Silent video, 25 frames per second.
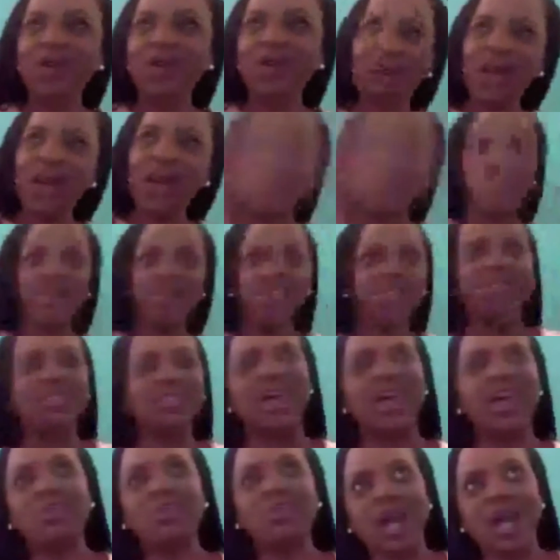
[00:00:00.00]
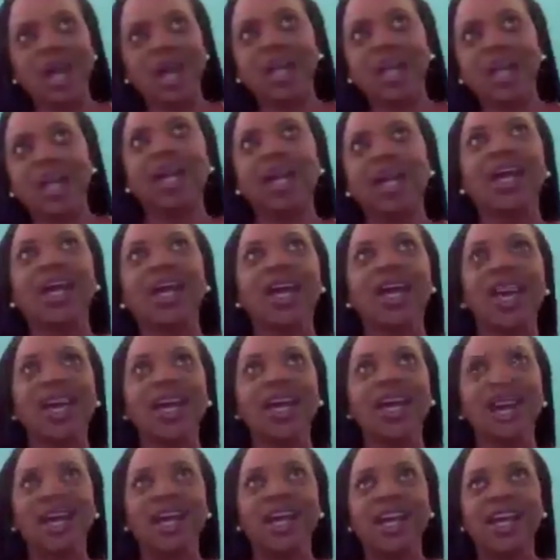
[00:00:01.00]
and I don't have this and I'm not.
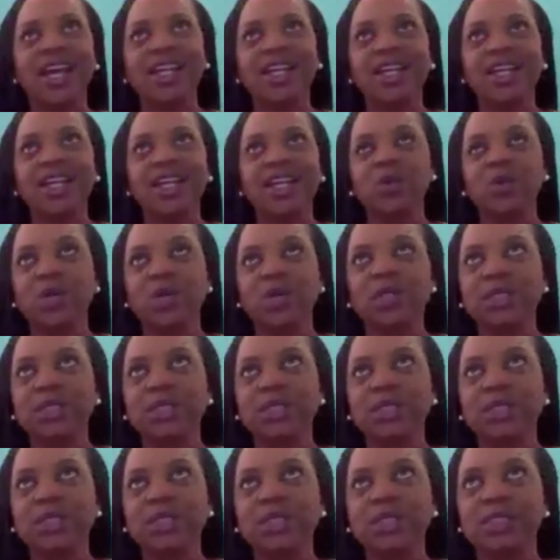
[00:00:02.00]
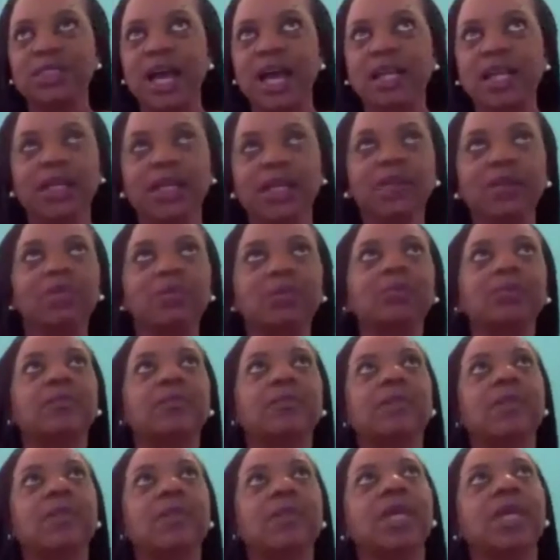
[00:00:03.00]
And he went silent.
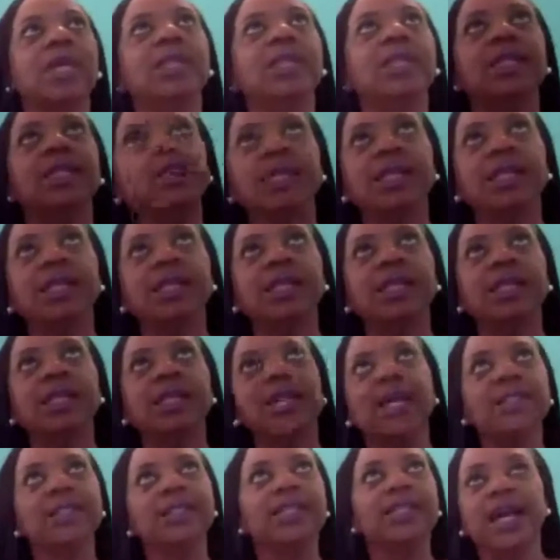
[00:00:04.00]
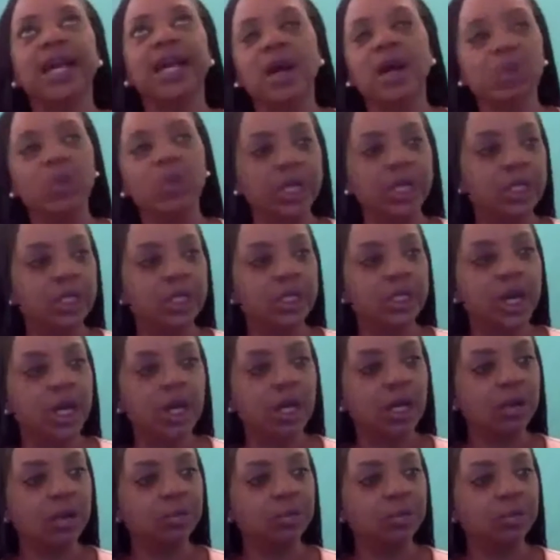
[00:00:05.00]
And then the next day I
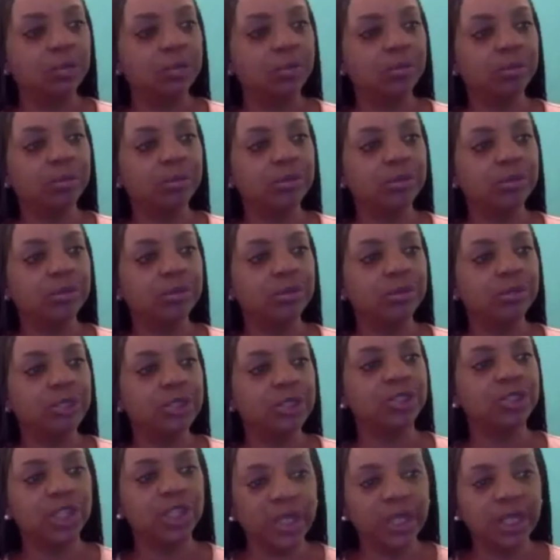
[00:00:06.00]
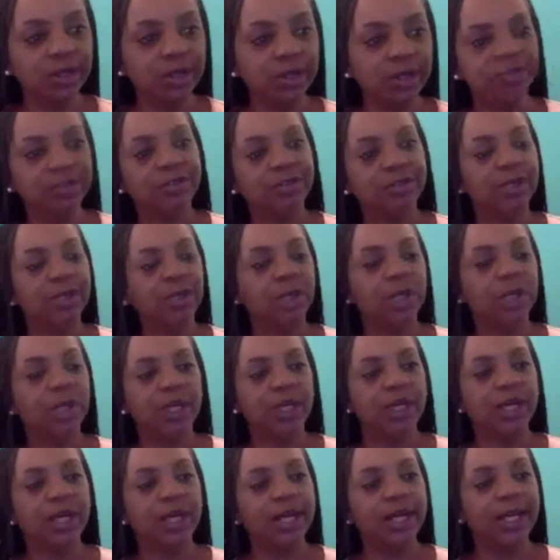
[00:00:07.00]
went um, to the chief
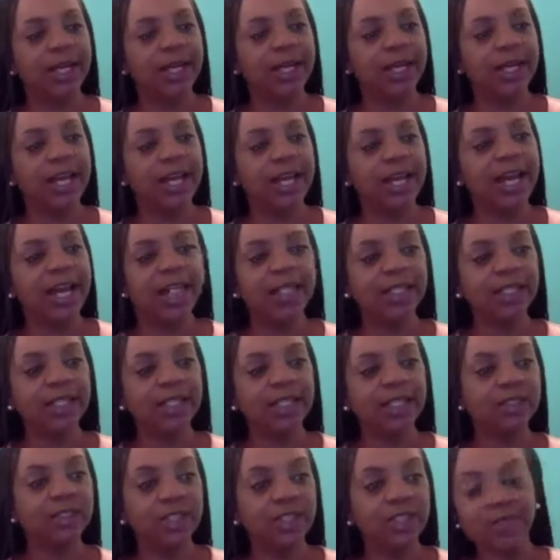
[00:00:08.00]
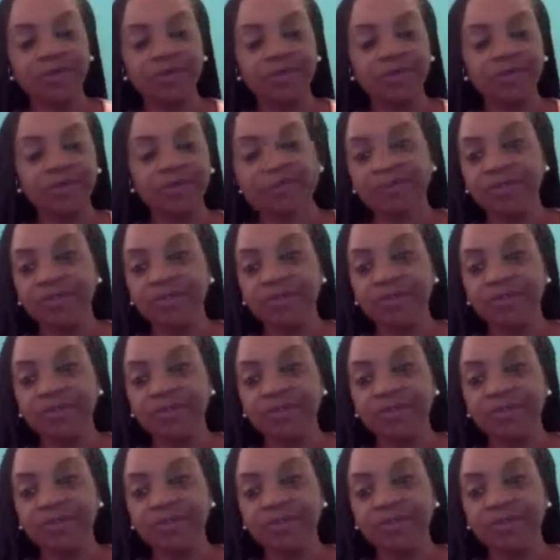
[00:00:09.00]
and I asked the chief if I could
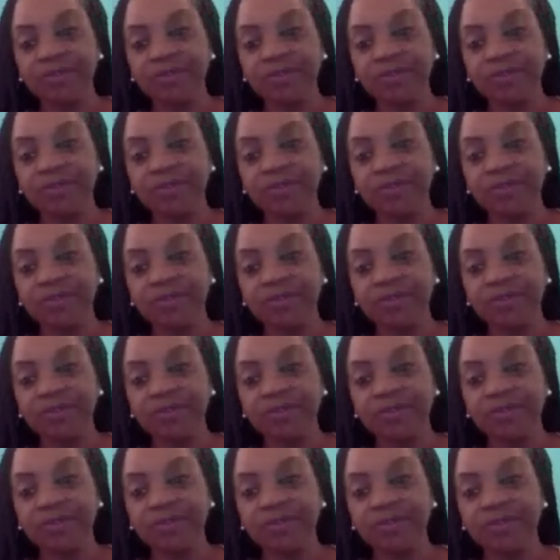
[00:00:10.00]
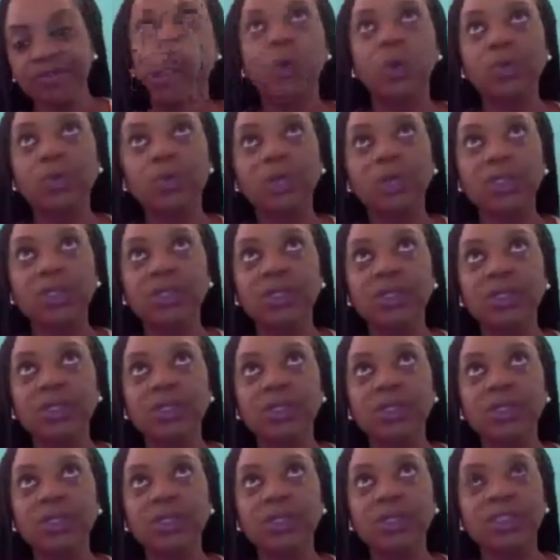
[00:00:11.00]
start an adult women's
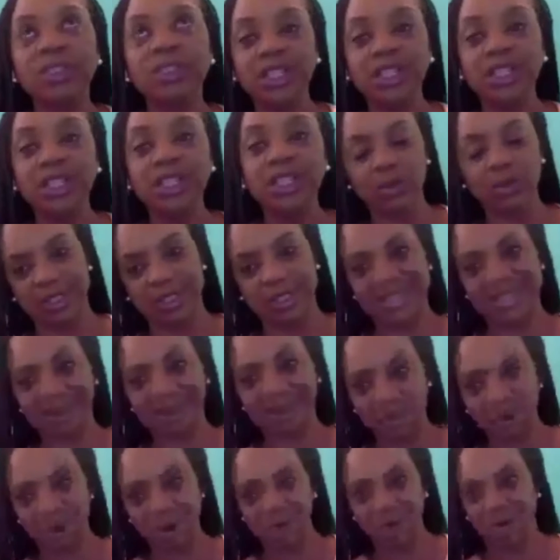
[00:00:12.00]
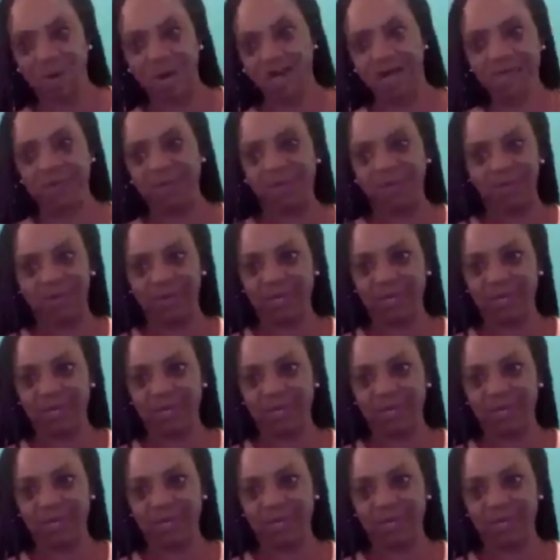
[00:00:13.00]
literacy program.